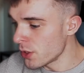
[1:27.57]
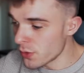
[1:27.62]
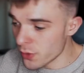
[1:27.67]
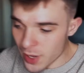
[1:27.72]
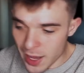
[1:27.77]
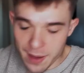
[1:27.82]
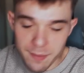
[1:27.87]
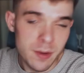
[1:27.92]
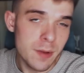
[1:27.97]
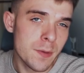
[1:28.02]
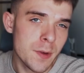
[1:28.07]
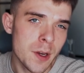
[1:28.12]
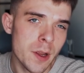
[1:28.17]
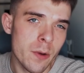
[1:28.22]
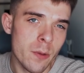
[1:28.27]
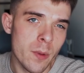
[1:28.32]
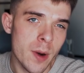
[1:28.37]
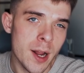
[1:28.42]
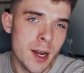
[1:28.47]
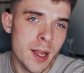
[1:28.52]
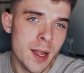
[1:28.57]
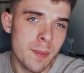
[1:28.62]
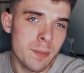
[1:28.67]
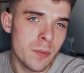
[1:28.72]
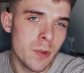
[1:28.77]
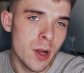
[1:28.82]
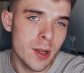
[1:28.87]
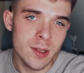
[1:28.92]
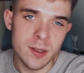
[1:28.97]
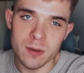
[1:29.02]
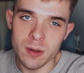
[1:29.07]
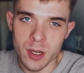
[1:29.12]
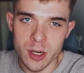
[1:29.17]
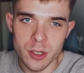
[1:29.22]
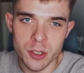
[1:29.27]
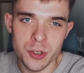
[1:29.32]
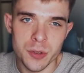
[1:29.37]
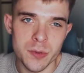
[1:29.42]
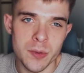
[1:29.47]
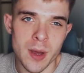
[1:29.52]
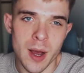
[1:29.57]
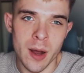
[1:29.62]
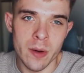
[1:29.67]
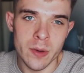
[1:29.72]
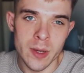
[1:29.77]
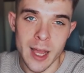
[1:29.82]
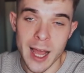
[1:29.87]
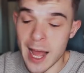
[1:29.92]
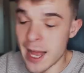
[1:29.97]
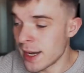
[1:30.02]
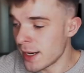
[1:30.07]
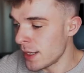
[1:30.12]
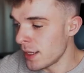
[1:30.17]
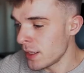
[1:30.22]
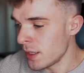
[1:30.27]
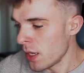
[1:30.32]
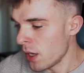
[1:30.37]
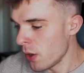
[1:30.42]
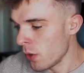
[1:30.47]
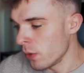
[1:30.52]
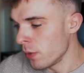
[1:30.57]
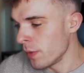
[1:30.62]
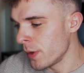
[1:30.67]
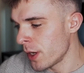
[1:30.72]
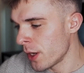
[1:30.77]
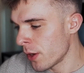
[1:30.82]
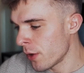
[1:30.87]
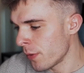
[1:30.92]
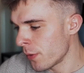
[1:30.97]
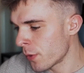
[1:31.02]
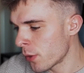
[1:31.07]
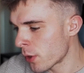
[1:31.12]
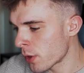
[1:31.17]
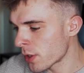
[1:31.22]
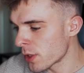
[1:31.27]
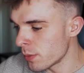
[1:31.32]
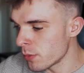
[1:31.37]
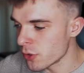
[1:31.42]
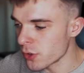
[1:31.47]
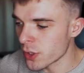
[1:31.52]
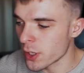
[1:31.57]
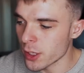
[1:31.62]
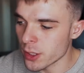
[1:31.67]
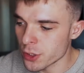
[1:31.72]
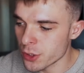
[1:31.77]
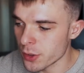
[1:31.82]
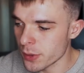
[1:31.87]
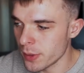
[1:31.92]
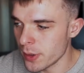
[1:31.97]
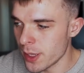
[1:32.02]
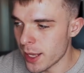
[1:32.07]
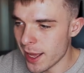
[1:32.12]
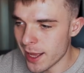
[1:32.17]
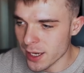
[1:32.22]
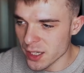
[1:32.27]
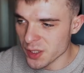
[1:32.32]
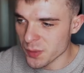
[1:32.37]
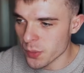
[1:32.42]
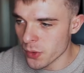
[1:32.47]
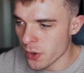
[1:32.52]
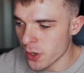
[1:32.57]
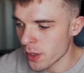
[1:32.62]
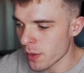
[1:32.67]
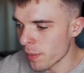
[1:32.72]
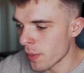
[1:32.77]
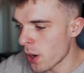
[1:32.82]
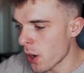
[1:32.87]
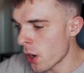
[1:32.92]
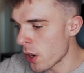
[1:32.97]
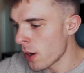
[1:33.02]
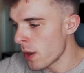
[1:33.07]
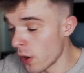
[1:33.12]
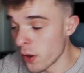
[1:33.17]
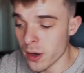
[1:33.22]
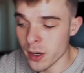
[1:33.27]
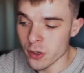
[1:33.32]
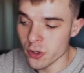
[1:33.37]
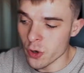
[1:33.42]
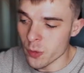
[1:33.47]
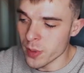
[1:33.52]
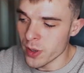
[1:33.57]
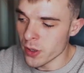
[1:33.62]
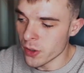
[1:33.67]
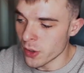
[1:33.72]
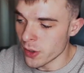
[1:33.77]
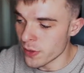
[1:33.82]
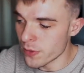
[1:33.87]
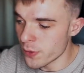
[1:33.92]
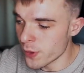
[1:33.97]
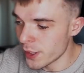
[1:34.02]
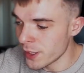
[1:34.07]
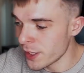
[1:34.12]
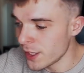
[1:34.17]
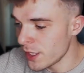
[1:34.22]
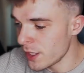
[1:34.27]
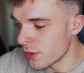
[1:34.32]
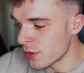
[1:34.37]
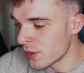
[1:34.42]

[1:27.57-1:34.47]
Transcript: you have the video ready, I'm not gonna show you how I edited the whole video, of course. I'm just gonna show you the exporting part. On Adobe, you don't really need to